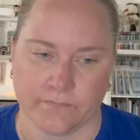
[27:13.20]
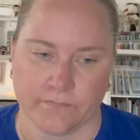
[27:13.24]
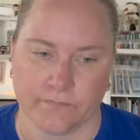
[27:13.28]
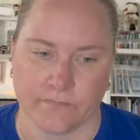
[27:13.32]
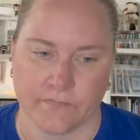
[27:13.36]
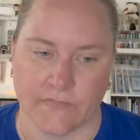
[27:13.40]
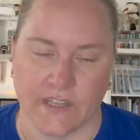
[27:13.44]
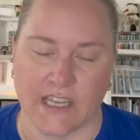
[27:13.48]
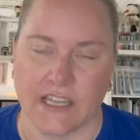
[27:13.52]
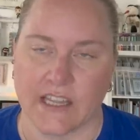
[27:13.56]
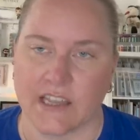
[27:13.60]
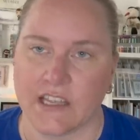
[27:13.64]

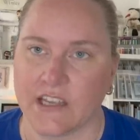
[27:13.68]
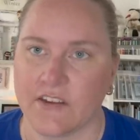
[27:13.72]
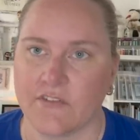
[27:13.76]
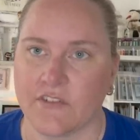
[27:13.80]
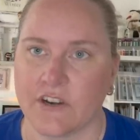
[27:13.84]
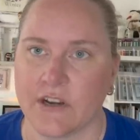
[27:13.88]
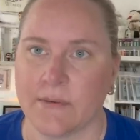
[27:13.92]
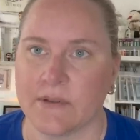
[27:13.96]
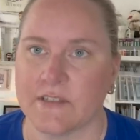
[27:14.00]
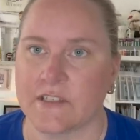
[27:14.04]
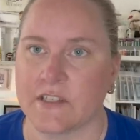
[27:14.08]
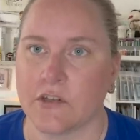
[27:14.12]
I can't think of her
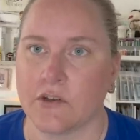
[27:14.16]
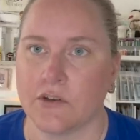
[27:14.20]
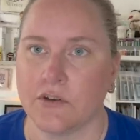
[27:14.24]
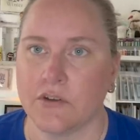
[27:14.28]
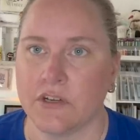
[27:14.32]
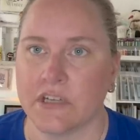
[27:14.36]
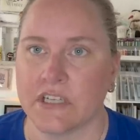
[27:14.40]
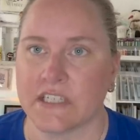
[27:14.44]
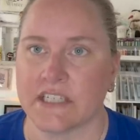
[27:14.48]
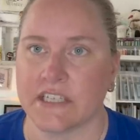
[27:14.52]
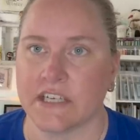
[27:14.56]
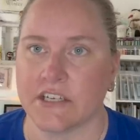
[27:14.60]
name, it's a
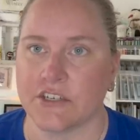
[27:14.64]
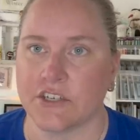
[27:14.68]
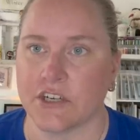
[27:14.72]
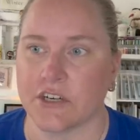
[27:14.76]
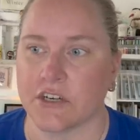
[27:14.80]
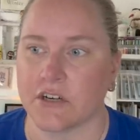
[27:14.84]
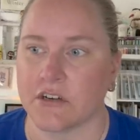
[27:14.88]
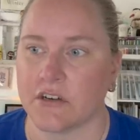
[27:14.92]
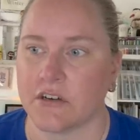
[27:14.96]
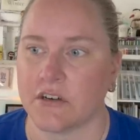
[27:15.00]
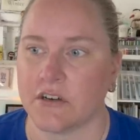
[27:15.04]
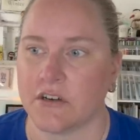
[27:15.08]
Hygge
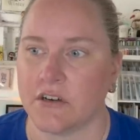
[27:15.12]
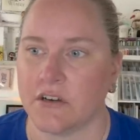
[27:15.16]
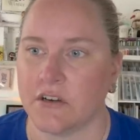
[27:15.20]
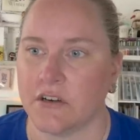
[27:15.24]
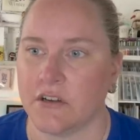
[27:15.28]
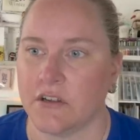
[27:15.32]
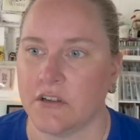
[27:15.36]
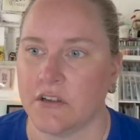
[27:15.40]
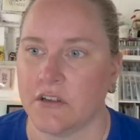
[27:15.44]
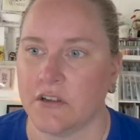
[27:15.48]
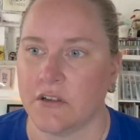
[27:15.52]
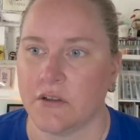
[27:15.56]
Stitcher.
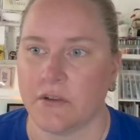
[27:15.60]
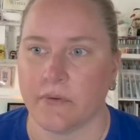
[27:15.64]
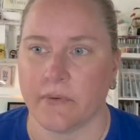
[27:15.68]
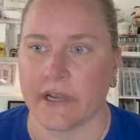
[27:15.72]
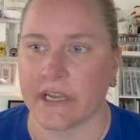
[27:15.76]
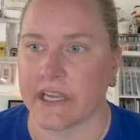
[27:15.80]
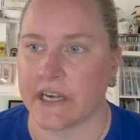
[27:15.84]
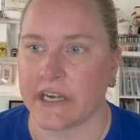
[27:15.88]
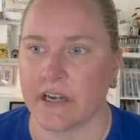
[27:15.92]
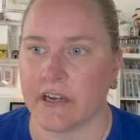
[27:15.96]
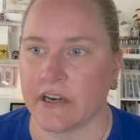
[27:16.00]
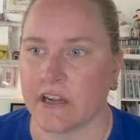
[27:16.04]
Why
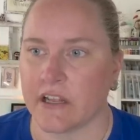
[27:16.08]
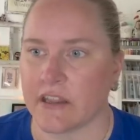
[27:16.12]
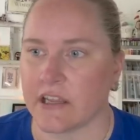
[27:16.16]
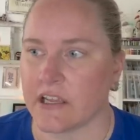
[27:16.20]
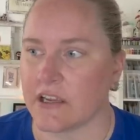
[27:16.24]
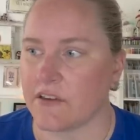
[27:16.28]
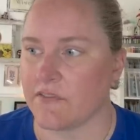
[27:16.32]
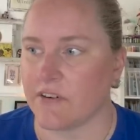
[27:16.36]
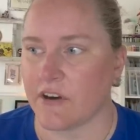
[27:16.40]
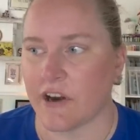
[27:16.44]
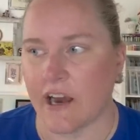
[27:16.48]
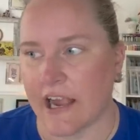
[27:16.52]
can I not think
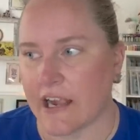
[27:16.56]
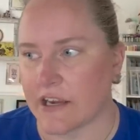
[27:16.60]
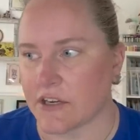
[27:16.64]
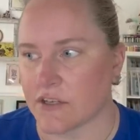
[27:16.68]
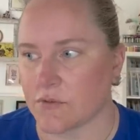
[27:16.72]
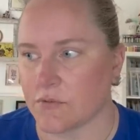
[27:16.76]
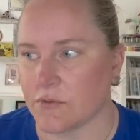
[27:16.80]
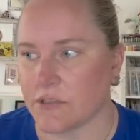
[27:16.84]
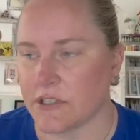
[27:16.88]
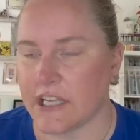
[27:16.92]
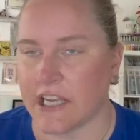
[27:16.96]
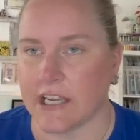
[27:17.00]
of her
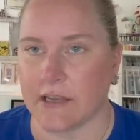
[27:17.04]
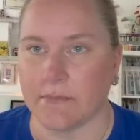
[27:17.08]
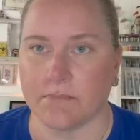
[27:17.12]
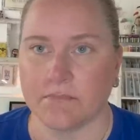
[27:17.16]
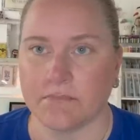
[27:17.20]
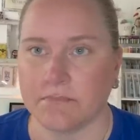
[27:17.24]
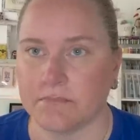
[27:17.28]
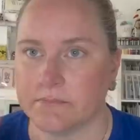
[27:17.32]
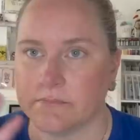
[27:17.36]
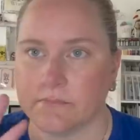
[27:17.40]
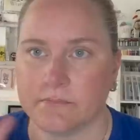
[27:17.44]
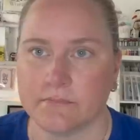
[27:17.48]
actual name?
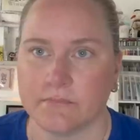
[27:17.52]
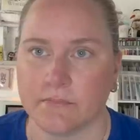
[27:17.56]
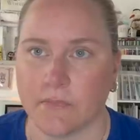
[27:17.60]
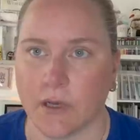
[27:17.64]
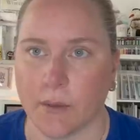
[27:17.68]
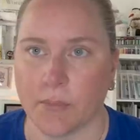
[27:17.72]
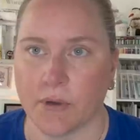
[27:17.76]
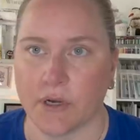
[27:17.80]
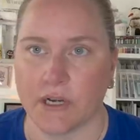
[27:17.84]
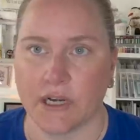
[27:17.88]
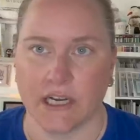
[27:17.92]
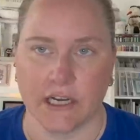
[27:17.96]
I'll
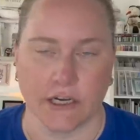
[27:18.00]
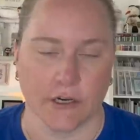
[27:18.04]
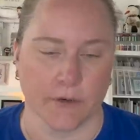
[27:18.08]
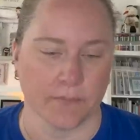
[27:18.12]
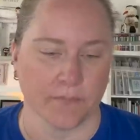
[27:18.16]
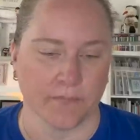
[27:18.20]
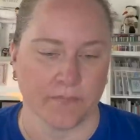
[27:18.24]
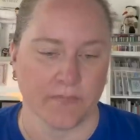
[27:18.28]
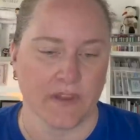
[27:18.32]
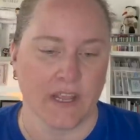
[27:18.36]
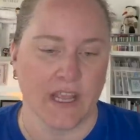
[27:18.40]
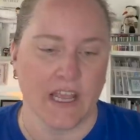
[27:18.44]
put it here.
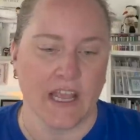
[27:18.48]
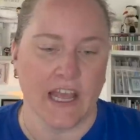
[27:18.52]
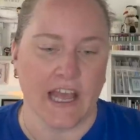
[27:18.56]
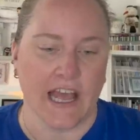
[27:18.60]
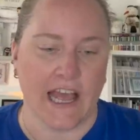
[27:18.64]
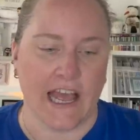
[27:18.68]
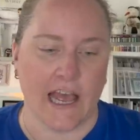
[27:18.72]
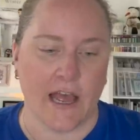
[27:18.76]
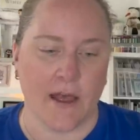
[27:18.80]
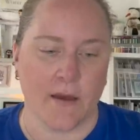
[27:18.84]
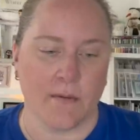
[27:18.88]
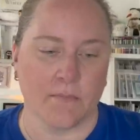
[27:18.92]

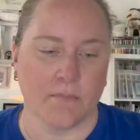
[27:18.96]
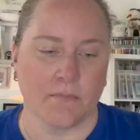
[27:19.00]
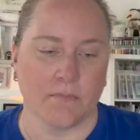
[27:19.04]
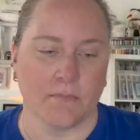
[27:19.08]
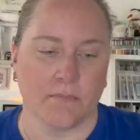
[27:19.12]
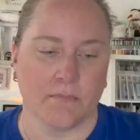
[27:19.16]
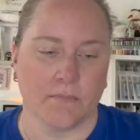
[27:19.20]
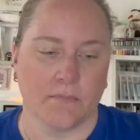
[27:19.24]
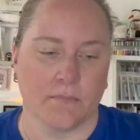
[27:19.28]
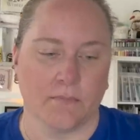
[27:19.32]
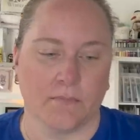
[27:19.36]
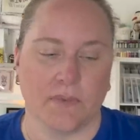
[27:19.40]

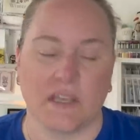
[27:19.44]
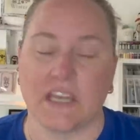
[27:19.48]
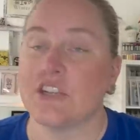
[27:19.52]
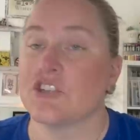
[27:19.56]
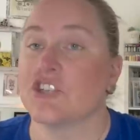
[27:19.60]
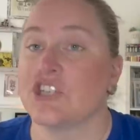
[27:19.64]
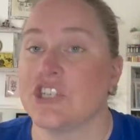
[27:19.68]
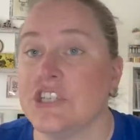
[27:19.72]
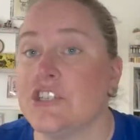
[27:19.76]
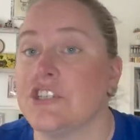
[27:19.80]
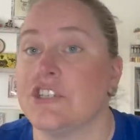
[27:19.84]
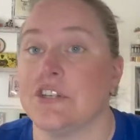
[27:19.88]
Because
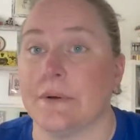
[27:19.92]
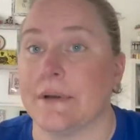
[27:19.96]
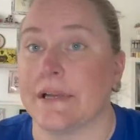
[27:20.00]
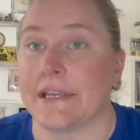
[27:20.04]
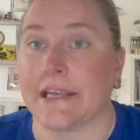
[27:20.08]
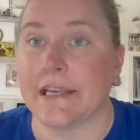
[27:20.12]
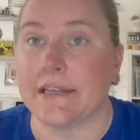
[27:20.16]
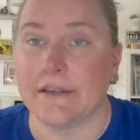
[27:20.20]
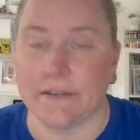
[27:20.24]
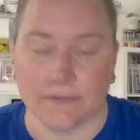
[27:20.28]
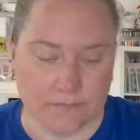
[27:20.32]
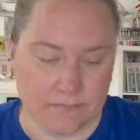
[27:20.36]
she's doing
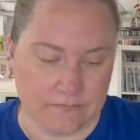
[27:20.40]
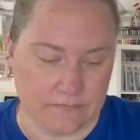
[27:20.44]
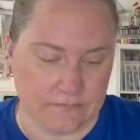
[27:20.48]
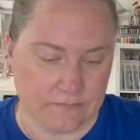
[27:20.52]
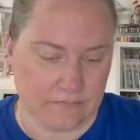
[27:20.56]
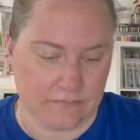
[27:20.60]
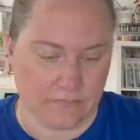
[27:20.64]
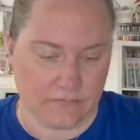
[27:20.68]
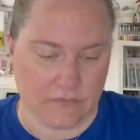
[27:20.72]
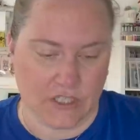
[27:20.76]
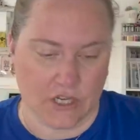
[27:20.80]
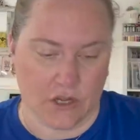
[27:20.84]
it.
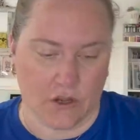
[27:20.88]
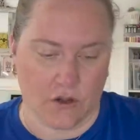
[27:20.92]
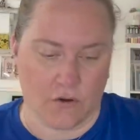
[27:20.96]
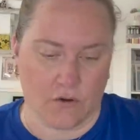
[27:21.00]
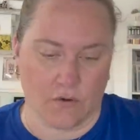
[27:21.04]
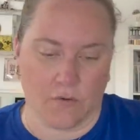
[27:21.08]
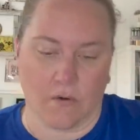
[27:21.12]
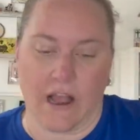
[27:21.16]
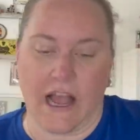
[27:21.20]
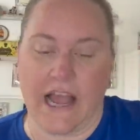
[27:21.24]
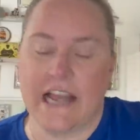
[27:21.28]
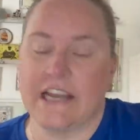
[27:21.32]

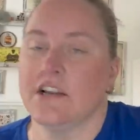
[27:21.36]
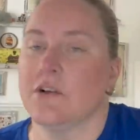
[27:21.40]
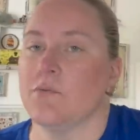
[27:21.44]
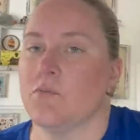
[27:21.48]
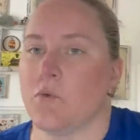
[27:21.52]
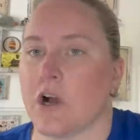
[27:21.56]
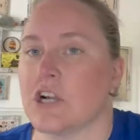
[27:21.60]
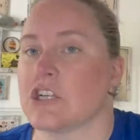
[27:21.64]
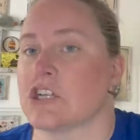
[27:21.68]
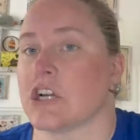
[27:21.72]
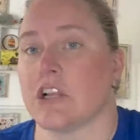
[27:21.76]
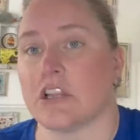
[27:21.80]
So I
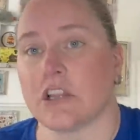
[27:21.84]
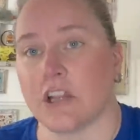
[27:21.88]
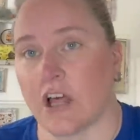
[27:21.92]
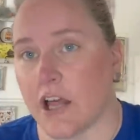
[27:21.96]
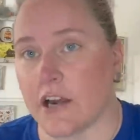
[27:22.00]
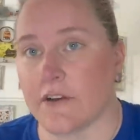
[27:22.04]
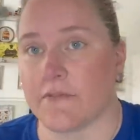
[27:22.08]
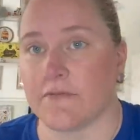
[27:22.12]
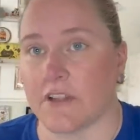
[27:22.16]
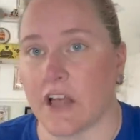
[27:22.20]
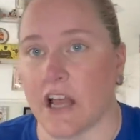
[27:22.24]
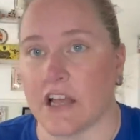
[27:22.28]
watch a lot
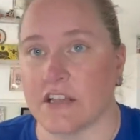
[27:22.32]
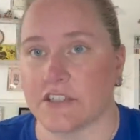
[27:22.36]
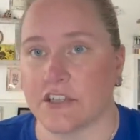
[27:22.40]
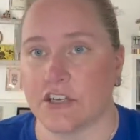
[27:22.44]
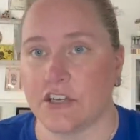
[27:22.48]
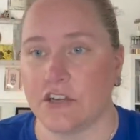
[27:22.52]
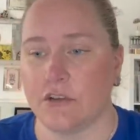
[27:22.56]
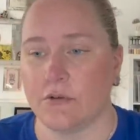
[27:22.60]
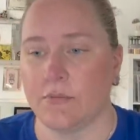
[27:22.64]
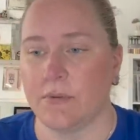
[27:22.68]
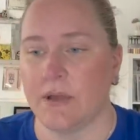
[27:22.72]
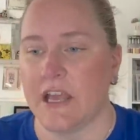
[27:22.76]
of
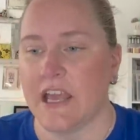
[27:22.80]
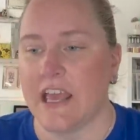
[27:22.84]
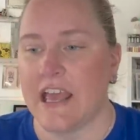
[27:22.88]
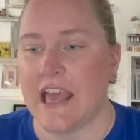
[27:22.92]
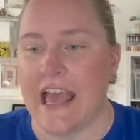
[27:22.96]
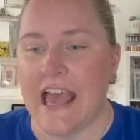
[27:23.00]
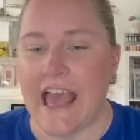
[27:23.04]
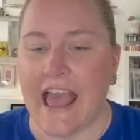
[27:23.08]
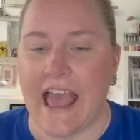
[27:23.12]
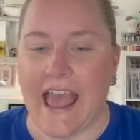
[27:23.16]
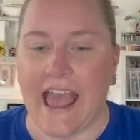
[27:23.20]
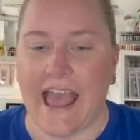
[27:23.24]
Flosstube
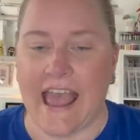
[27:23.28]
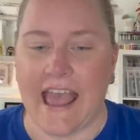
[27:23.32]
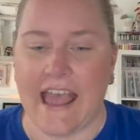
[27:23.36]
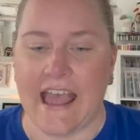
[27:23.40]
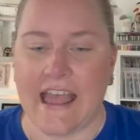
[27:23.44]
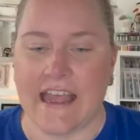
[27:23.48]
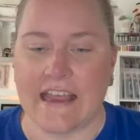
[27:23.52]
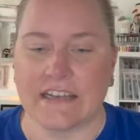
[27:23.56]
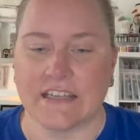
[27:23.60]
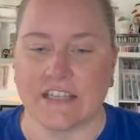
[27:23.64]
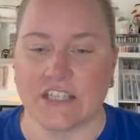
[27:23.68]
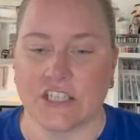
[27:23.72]

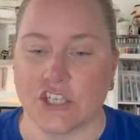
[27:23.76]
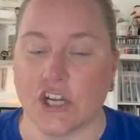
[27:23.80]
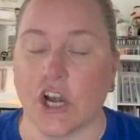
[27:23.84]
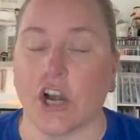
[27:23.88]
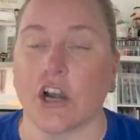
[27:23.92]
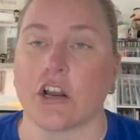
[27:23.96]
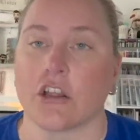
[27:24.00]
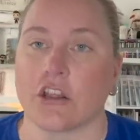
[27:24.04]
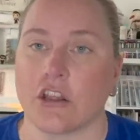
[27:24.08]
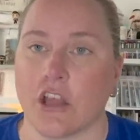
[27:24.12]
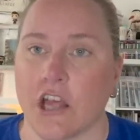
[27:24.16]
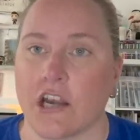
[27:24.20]
and
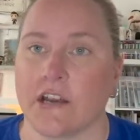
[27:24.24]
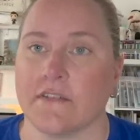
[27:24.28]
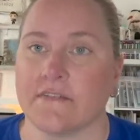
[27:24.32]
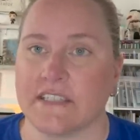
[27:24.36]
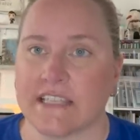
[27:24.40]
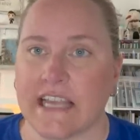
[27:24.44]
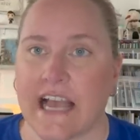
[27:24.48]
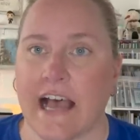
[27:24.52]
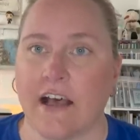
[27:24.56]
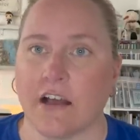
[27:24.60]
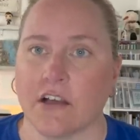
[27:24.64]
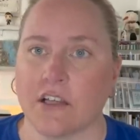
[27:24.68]
start a lot of
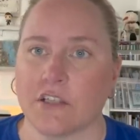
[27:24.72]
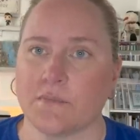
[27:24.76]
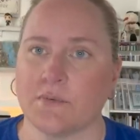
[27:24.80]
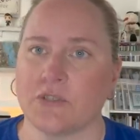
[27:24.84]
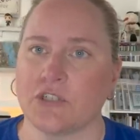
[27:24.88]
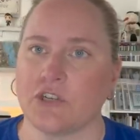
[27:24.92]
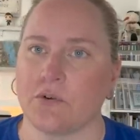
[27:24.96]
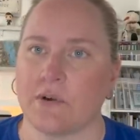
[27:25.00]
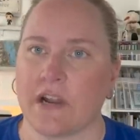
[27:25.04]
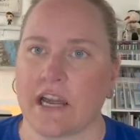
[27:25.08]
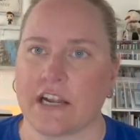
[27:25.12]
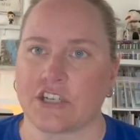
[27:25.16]
sals, but
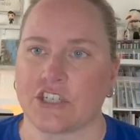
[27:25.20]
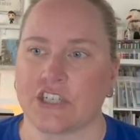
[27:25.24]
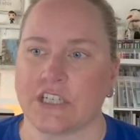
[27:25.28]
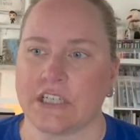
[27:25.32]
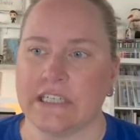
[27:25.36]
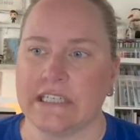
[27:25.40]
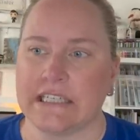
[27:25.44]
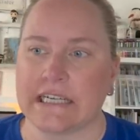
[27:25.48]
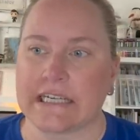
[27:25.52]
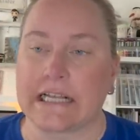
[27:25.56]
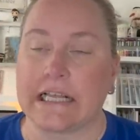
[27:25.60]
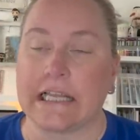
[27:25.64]
don't actually
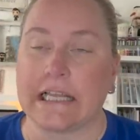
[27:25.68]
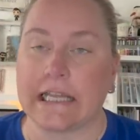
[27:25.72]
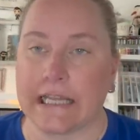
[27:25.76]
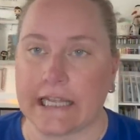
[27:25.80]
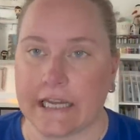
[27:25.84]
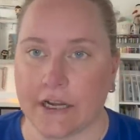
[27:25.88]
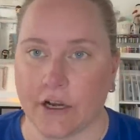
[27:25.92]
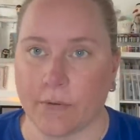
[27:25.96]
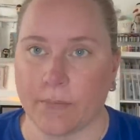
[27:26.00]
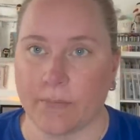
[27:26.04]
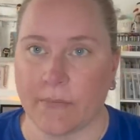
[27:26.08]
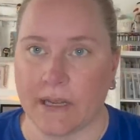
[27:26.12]

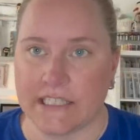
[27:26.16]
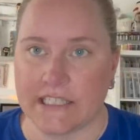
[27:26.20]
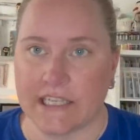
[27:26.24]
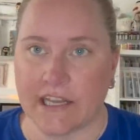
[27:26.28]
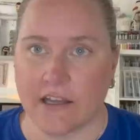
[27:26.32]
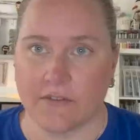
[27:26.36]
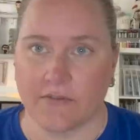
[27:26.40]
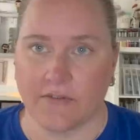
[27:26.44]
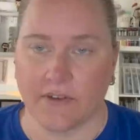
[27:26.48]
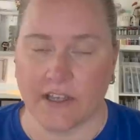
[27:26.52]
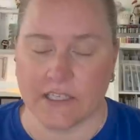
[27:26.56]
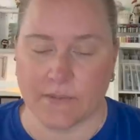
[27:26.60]
declare
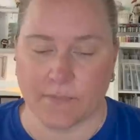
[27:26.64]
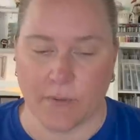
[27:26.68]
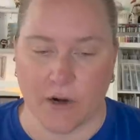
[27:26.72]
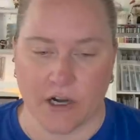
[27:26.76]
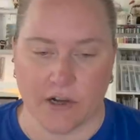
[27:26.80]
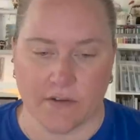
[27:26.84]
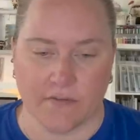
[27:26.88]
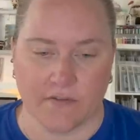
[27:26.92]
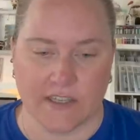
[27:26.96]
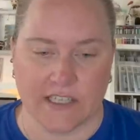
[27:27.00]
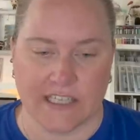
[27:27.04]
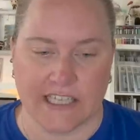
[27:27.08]
myself as part
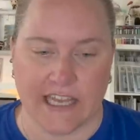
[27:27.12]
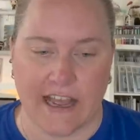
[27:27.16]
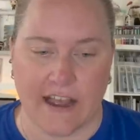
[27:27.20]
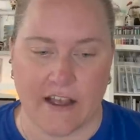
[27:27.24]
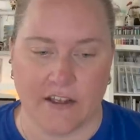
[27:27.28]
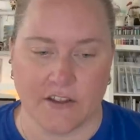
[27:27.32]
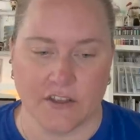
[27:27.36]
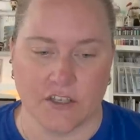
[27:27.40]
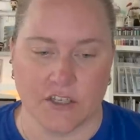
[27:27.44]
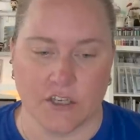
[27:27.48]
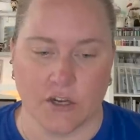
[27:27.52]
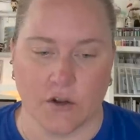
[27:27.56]
of the
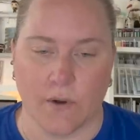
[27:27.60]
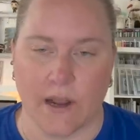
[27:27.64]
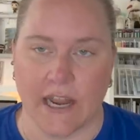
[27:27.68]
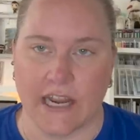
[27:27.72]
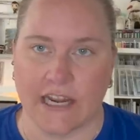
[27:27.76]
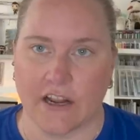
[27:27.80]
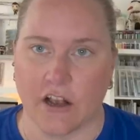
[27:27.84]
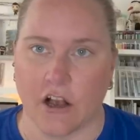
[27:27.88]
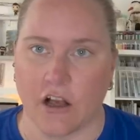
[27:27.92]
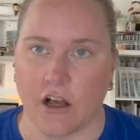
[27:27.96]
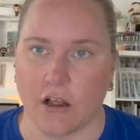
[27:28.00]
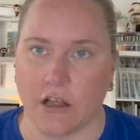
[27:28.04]
sal. So I
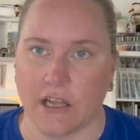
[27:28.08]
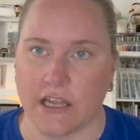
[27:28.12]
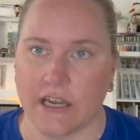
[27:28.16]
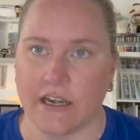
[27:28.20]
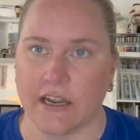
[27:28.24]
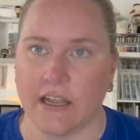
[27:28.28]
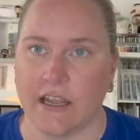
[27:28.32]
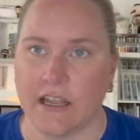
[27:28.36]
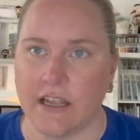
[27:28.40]
call it